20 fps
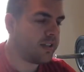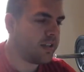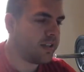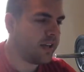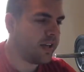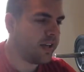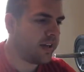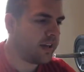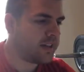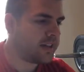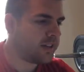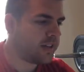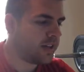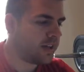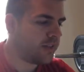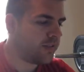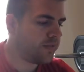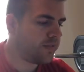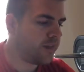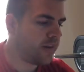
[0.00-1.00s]

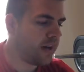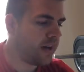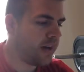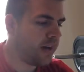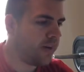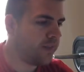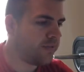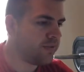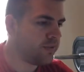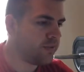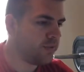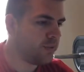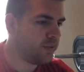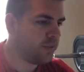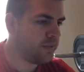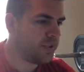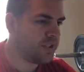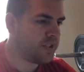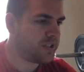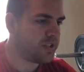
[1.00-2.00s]
1995
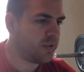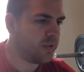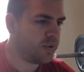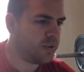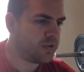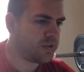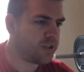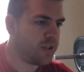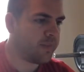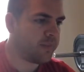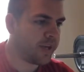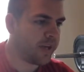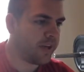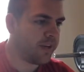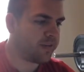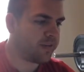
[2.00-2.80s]
would be someone who's coming out